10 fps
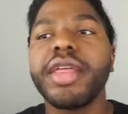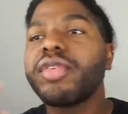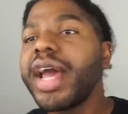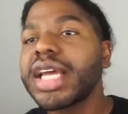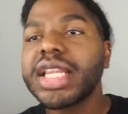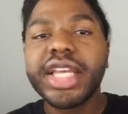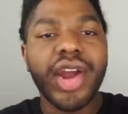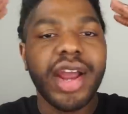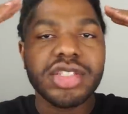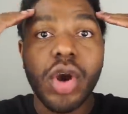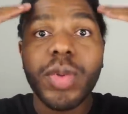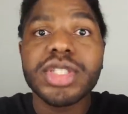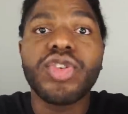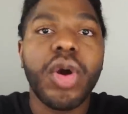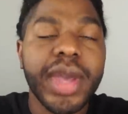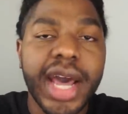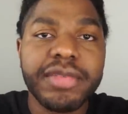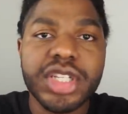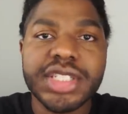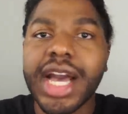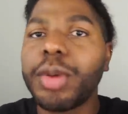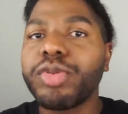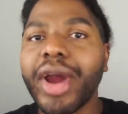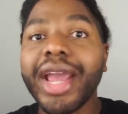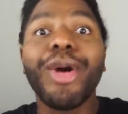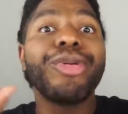Theoretically, your hair is always growing out of your scalp, right?